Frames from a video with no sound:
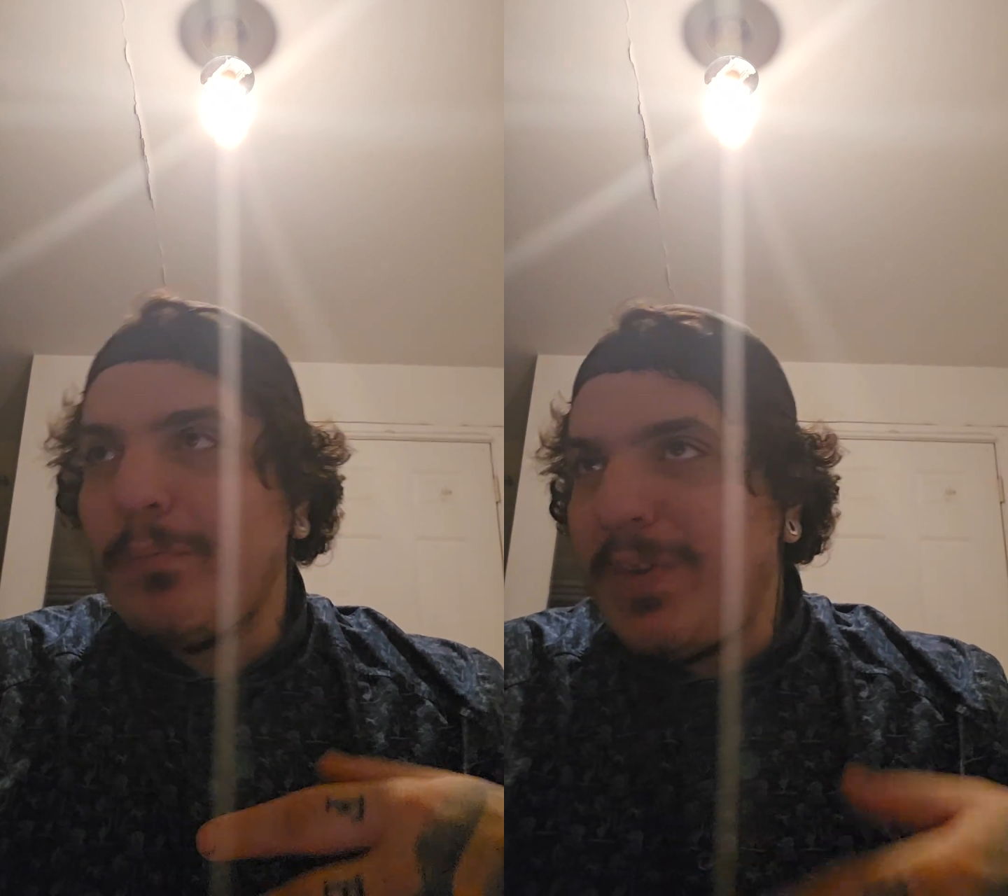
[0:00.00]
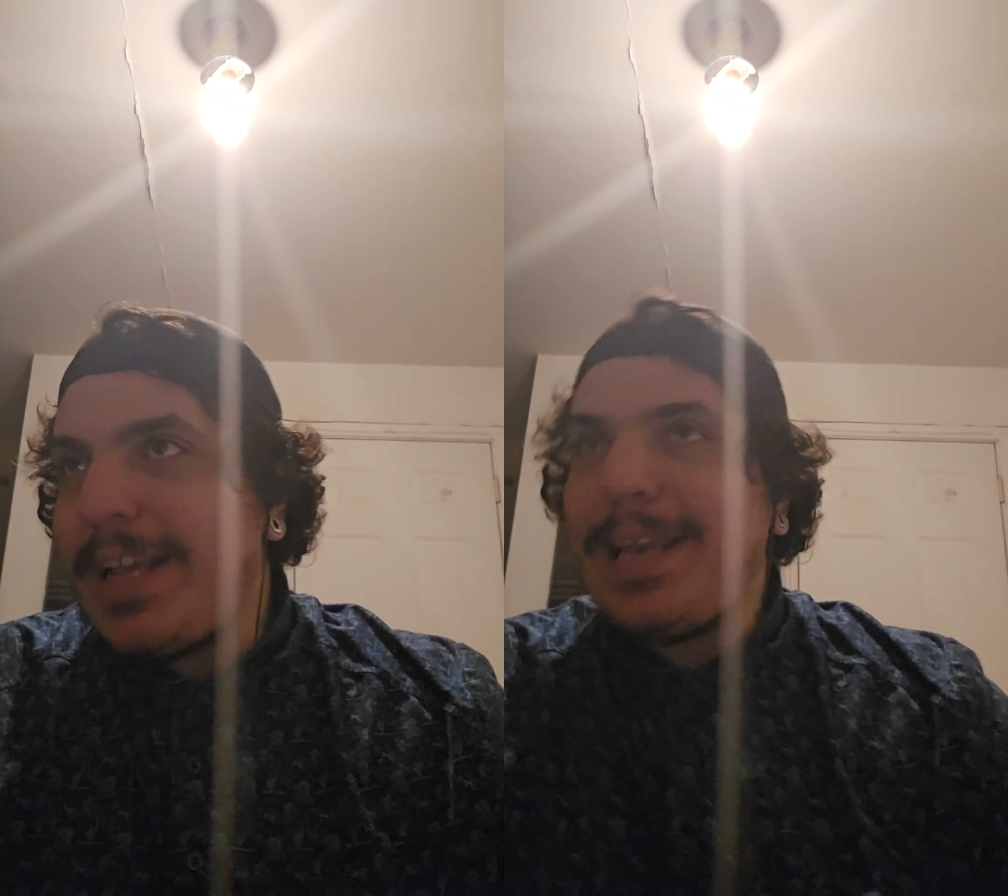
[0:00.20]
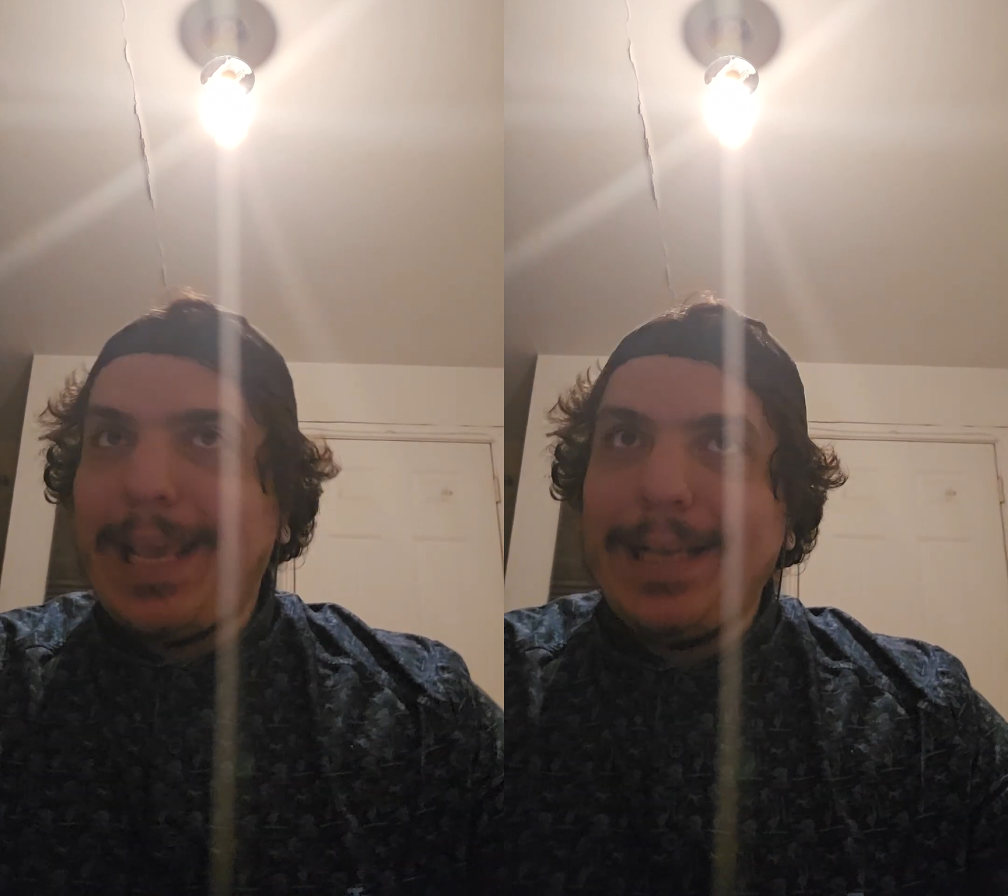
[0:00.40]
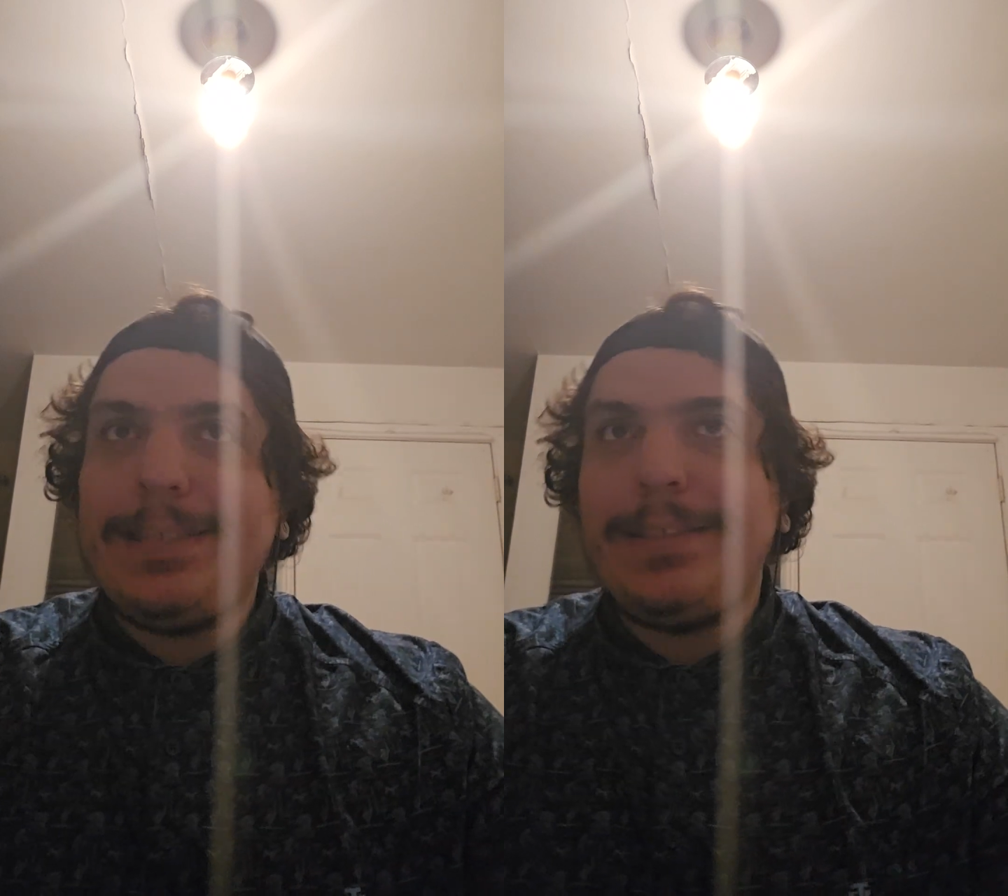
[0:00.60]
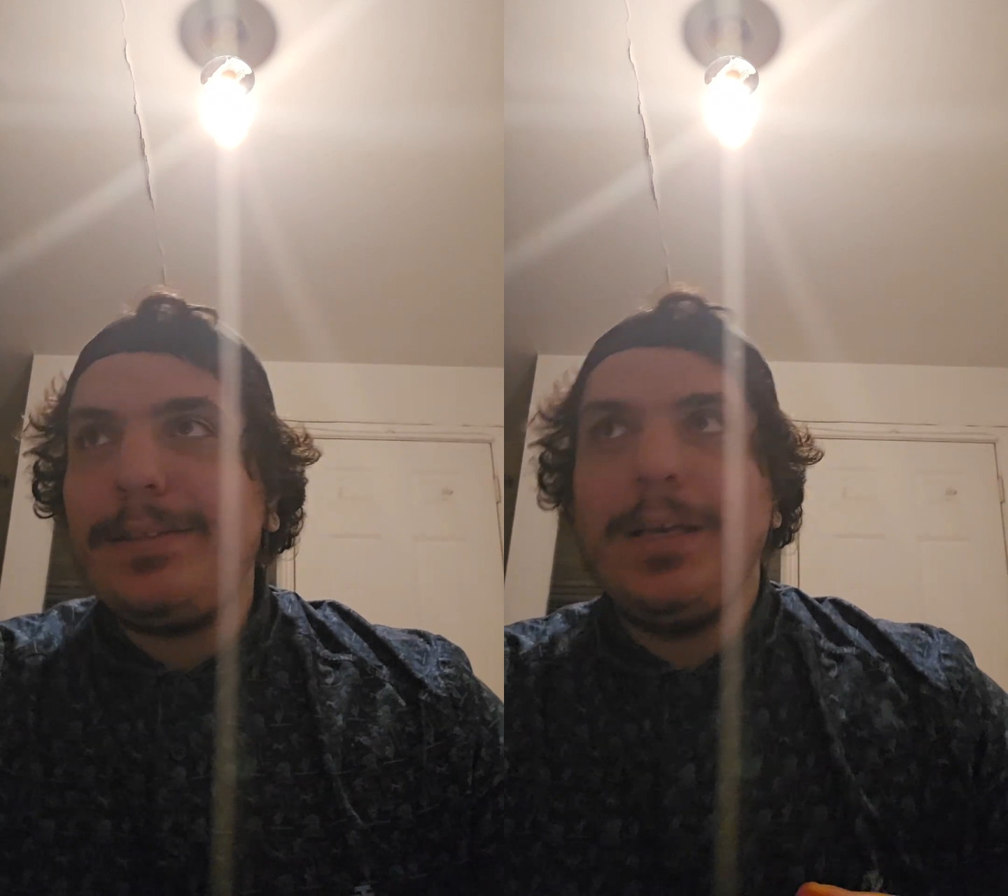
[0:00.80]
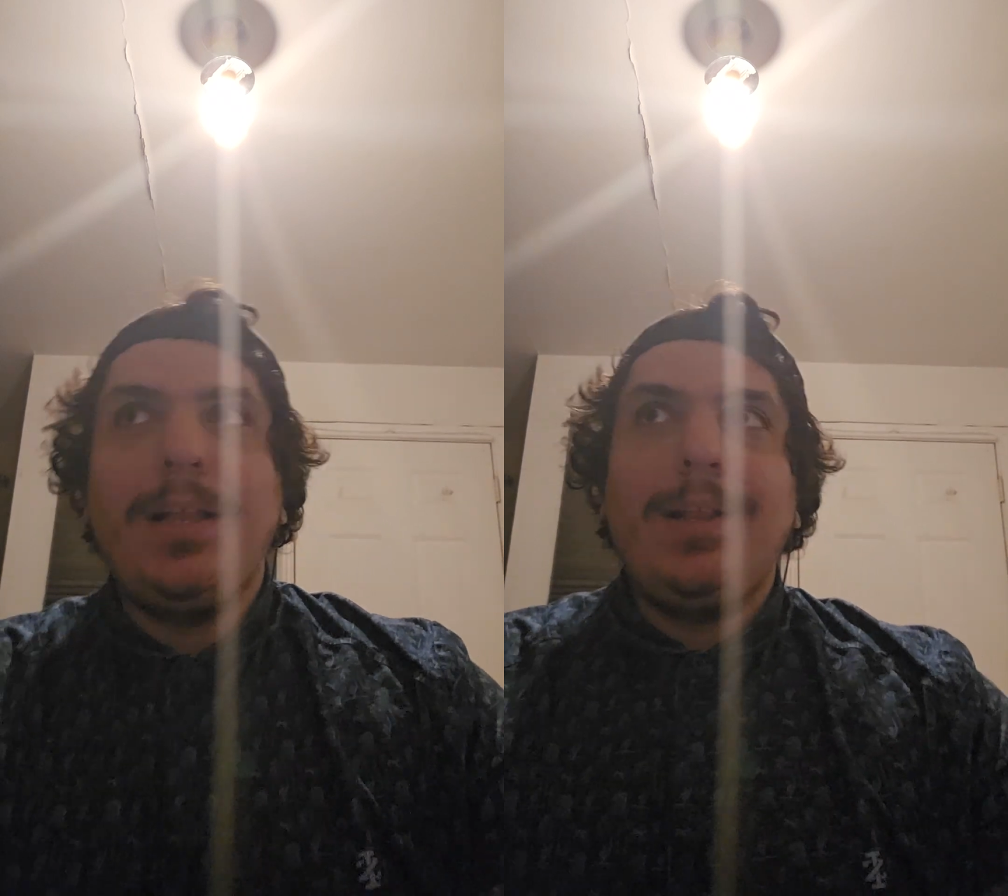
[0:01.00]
And then again, Ink,